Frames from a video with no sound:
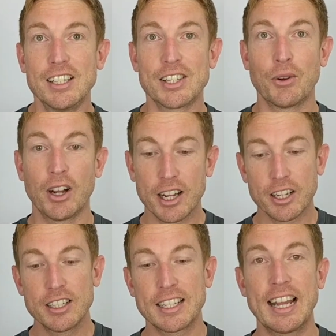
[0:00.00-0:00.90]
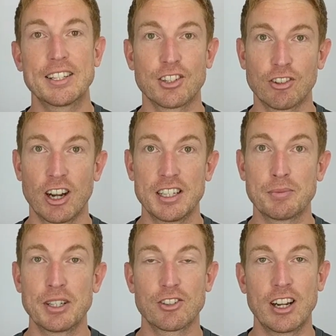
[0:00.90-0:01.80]
So I kind of
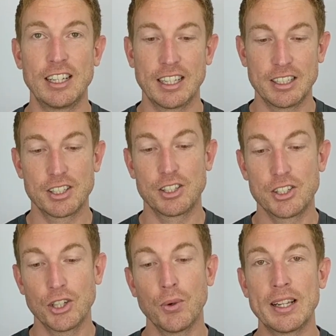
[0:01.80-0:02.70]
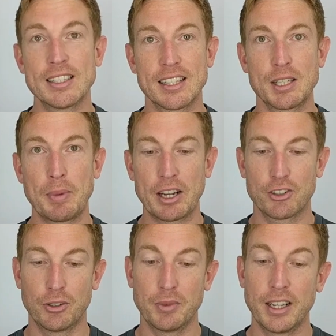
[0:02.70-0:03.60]
categorize my training into two ends of the
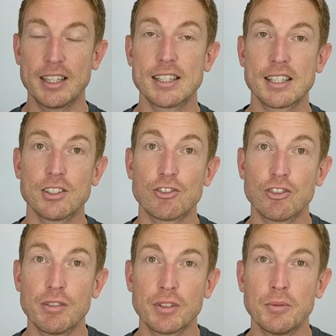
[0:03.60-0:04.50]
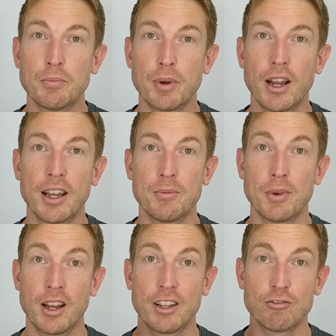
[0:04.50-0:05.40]
spectrum, and it's driven by
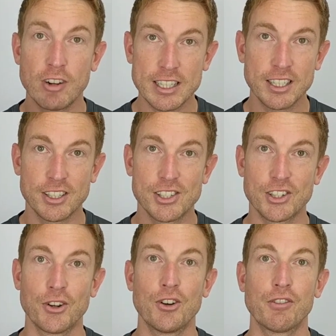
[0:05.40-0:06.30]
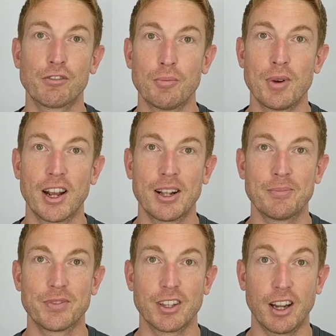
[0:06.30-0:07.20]
my readiness score from
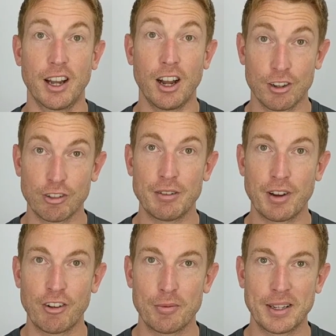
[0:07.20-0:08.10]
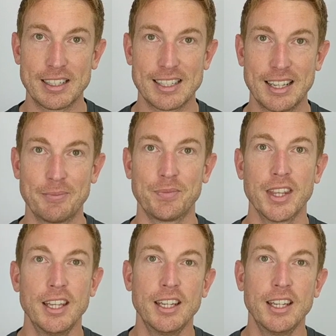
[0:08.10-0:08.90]
my heart rate variability.